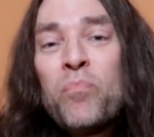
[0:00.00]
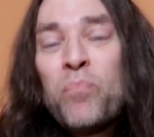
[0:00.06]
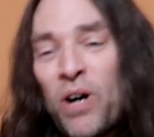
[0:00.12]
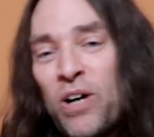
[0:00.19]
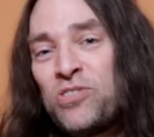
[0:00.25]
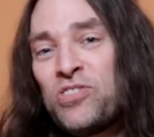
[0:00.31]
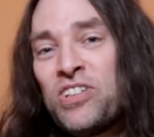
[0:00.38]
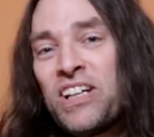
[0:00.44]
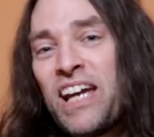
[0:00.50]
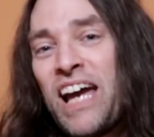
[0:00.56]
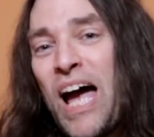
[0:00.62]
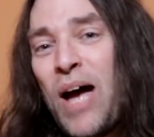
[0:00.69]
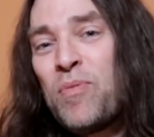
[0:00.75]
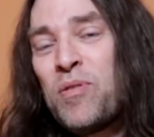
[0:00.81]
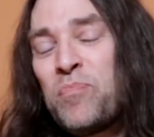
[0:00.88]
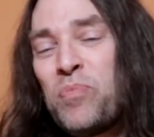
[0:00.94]
post a
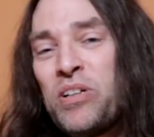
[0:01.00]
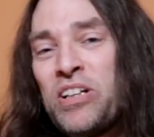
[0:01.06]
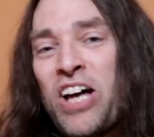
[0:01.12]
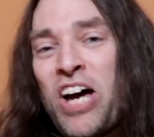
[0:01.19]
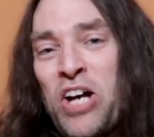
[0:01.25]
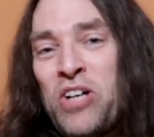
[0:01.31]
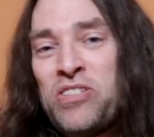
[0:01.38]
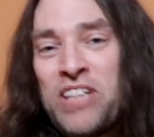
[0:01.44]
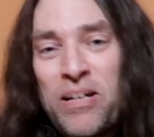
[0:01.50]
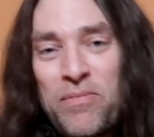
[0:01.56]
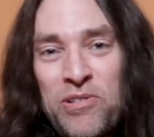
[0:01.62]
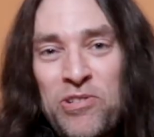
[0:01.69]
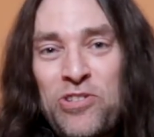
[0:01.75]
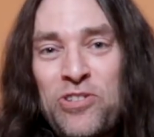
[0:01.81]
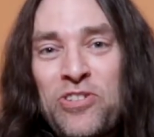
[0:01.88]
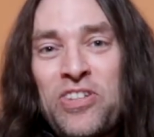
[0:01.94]
comment below, tell
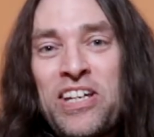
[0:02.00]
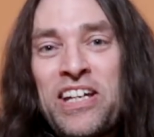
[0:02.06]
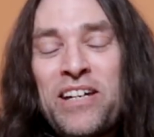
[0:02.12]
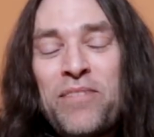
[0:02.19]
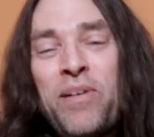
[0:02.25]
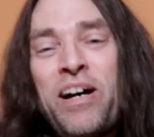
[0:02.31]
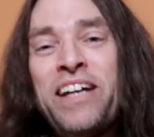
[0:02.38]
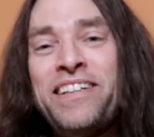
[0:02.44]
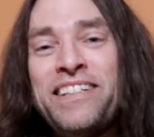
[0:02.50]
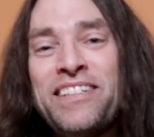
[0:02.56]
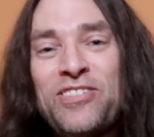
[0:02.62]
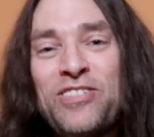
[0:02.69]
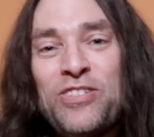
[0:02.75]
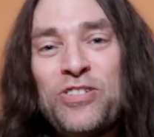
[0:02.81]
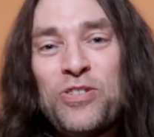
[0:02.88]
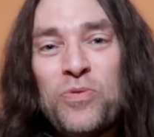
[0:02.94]
me what you think about
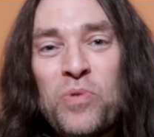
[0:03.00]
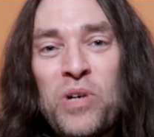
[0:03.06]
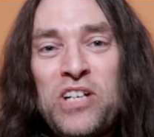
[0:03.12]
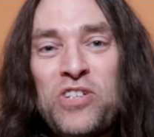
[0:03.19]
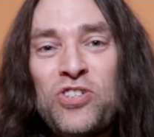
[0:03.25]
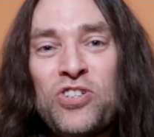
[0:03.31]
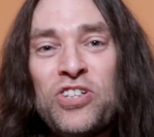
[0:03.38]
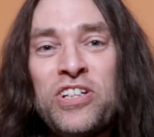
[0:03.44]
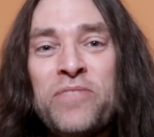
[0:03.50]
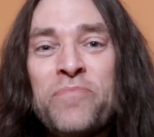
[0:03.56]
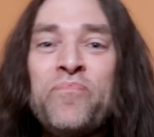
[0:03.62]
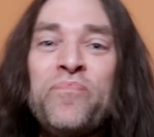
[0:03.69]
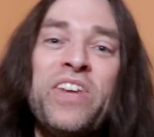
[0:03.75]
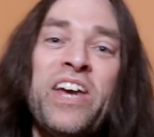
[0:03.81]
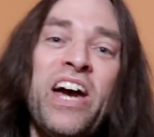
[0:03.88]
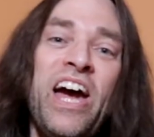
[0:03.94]
this situation,
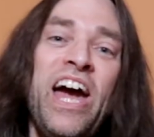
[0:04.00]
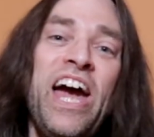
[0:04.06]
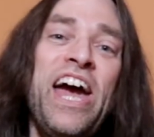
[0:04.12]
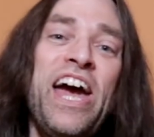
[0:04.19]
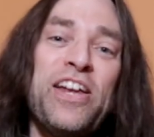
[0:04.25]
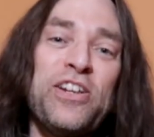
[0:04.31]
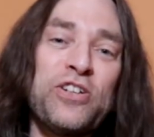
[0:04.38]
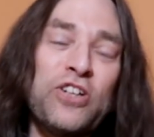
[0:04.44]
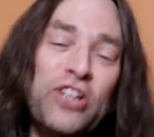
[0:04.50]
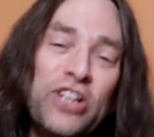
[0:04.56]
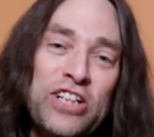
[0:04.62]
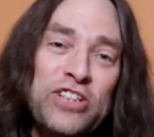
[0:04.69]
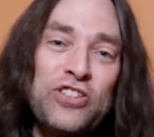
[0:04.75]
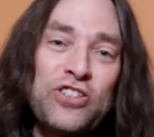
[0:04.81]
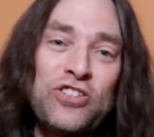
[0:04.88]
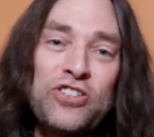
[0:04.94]
and
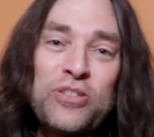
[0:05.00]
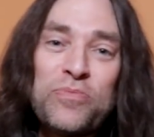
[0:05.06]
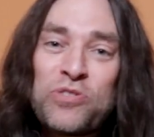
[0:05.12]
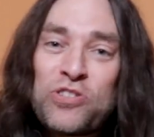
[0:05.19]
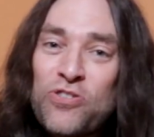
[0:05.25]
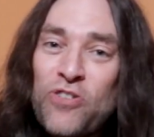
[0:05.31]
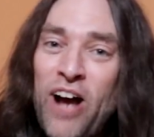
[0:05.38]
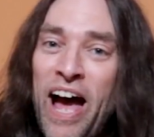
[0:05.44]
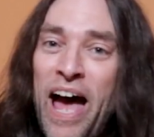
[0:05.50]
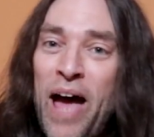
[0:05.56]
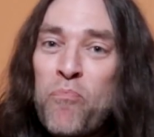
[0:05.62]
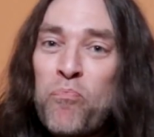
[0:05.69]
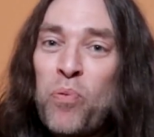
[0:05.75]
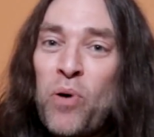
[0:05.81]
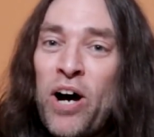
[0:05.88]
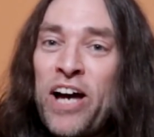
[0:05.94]
click the
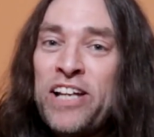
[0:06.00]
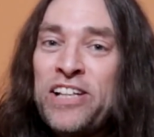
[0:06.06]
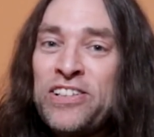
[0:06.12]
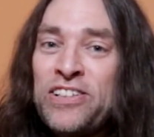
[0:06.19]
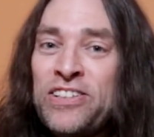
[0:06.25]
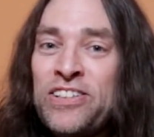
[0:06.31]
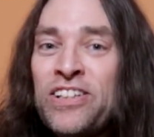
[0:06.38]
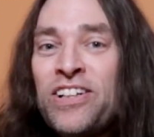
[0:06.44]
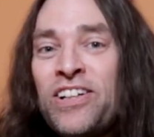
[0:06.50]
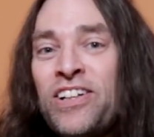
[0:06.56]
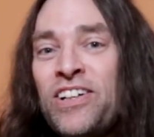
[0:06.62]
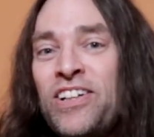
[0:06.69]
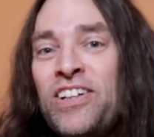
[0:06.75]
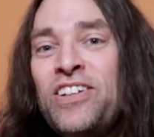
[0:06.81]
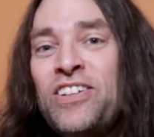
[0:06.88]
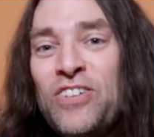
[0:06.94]
subscribe button.
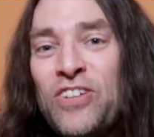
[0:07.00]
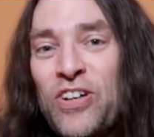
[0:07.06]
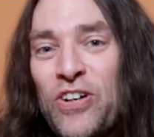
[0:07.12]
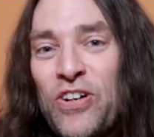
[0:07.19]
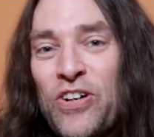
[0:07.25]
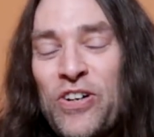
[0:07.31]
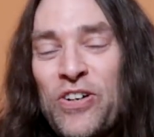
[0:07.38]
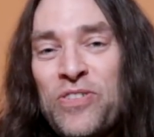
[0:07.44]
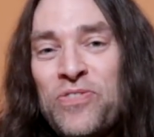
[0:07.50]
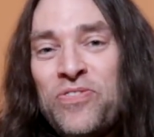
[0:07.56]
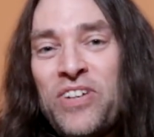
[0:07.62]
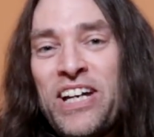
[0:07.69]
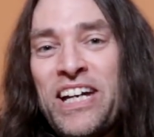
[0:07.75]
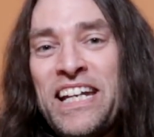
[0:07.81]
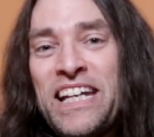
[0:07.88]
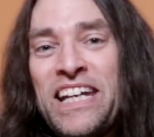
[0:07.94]
New
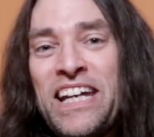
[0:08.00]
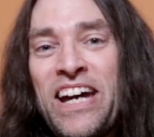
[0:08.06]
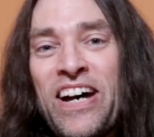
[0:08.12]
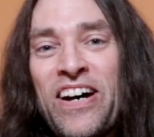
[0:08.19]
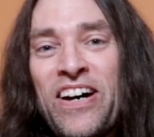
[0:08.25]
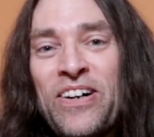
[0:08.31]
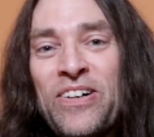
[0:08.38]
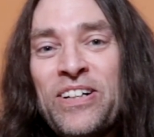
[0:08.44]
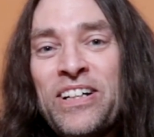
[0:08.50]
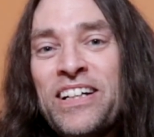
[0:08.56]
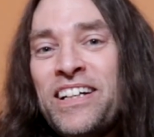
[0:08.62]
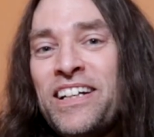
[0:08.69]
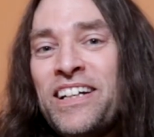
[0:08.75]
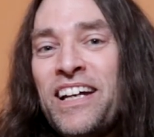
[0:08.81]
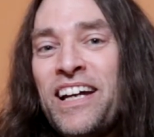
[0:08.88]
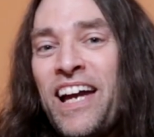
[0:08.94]
video
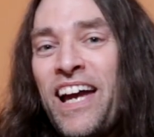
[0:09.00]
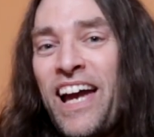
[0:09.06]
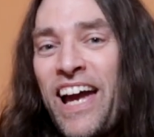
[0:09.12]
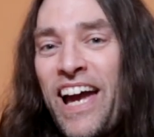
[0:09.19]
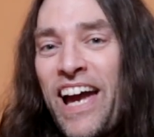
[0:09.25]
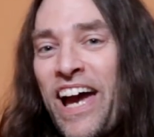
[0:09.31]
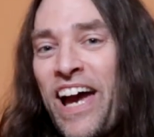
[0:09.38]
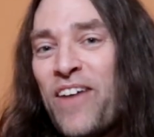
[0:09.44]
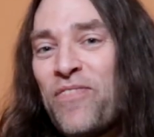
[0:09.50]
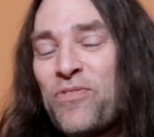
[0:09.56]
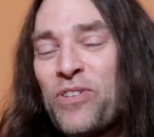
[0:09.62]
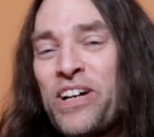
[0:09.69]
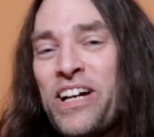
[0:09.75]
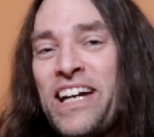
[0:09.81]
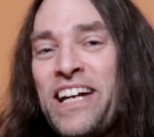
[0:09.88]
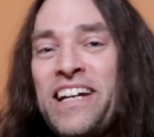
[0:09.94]

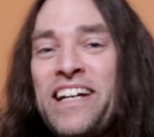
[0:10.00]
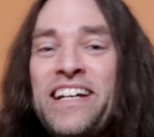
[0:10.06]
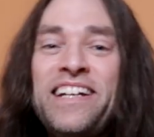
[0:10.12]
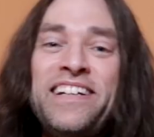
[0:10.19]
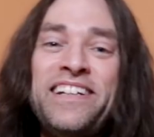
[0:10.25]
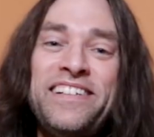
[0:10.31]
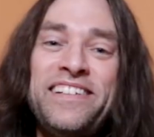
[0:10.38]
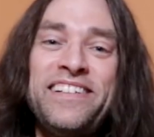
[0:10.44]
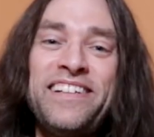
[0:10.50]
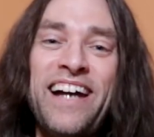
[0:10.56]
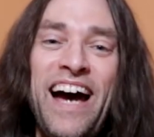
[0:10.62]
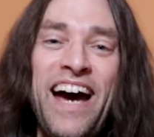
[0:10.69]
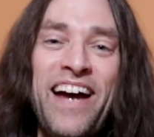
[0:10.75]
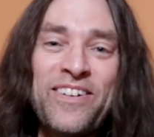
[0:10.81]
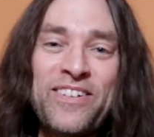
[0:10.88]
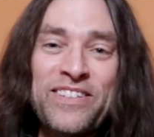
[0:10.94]
every,
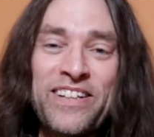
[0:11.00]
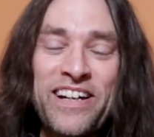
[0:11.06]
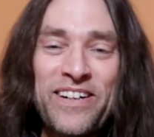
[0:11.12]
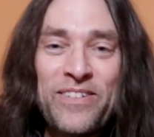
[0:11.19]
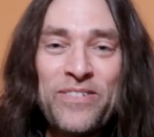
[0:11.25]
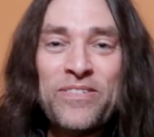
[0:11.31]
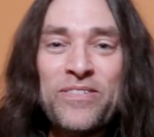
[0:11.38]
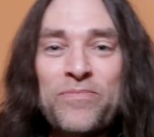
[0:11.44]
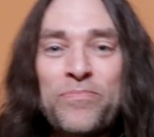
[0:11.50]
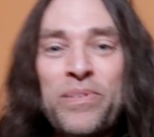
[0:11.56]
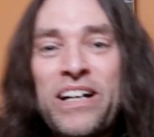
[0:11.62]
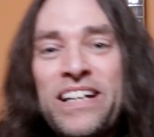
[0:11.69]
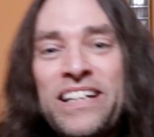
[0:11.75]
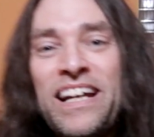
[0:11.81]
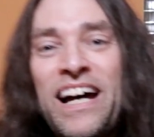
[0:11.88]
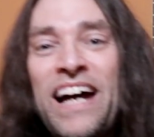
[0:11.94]
I don't know,
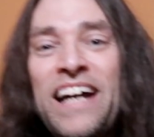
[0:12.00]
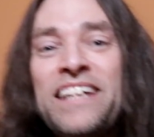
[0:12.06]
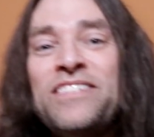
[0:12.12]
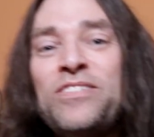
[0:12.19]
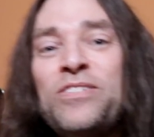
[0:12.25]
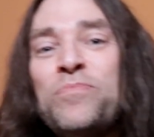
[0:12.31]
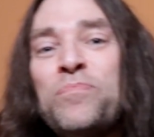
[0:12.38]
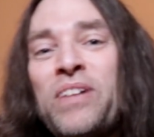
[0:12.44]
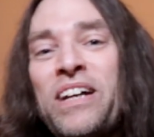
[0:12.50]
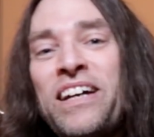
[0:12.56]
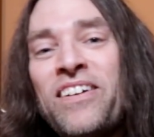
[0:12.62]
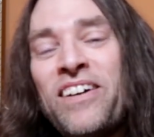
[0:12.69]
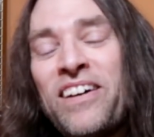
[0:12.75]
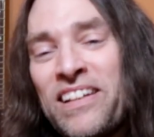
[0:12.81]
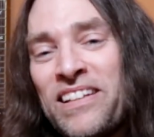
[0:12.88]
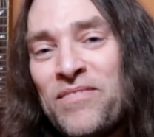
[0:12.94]
but I do
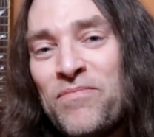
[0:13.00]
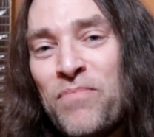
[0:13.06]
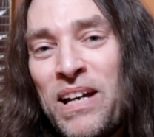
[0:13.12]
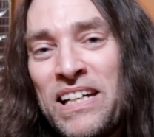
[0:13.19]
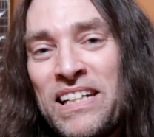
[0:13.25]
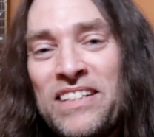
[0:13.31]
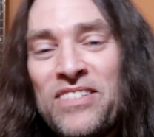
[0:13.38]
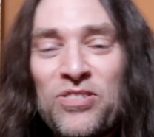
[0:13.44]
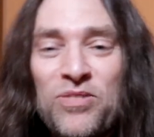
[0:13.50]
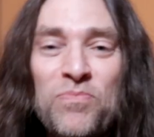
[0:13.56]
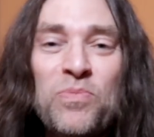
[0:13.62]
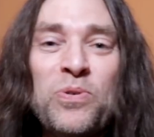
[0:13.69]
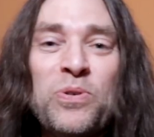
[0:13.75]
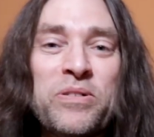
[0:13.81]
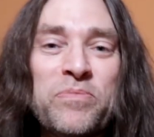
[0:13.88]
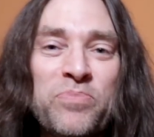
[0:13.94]
plan on making some
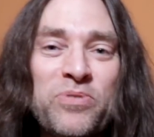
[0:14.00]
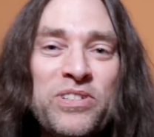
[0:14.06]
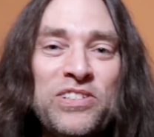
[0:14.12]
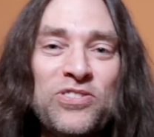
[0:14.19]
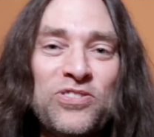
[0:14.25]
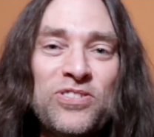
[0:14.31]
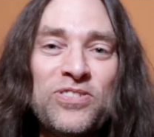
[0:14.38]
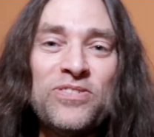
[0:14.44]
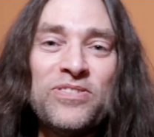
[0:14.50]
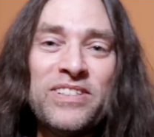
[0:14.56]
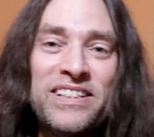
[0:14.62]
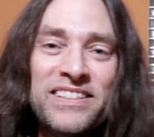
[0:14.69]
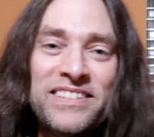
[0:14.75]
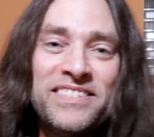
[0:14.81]
more pretty soon.